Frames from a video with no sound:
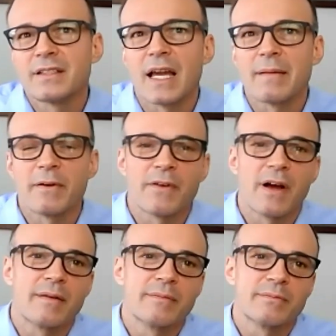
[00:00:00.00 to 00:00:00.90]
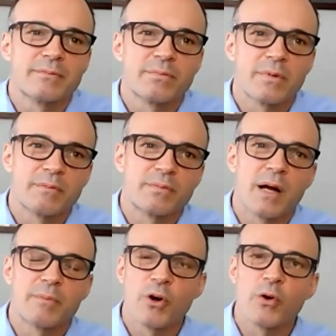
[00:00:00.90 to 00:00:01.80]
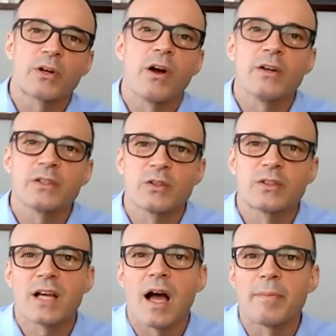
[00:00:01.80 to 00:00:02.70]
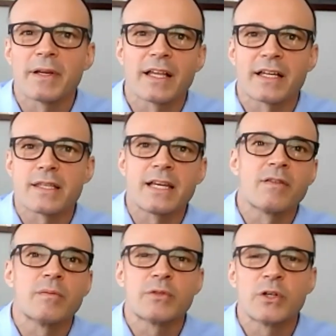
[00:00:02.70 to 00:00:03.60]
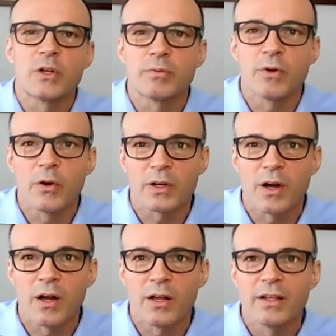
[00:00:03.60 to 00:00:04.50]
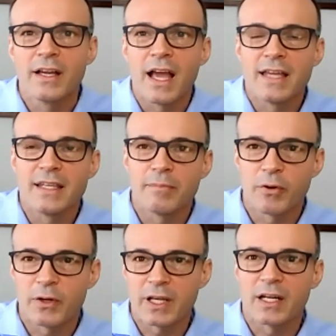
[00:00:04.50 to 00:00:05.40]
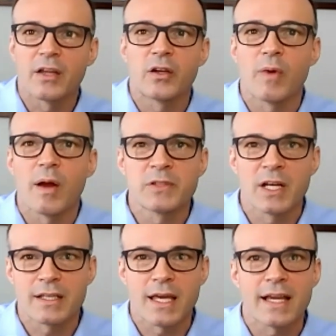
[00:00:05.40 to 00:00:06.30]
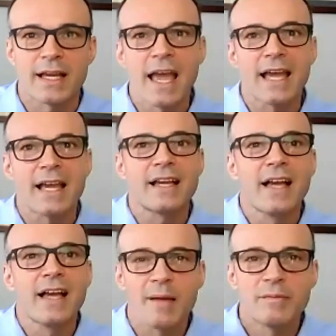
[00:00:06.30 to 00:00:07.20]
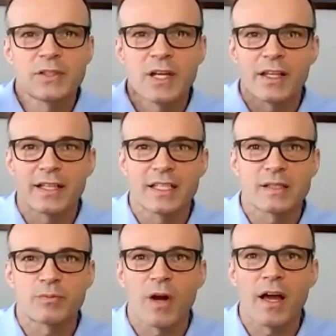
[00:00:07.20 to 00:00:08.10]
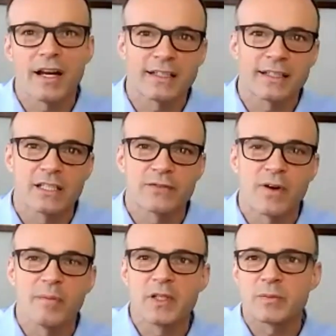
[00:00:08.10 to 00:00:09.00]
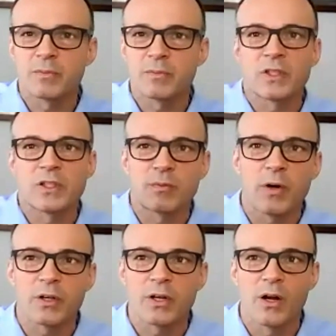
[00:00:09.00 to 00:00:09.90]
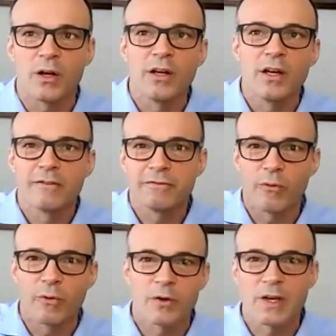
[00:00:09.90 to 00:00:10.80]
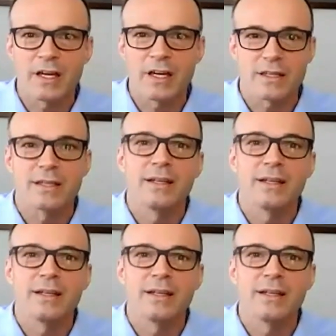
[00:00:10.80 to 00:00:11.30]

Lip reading: type of protocol. So it's copying like a Stephen Buhner protocol and then putting it on their website saying, hey, I'm selling this product that's from this person's protocol for this.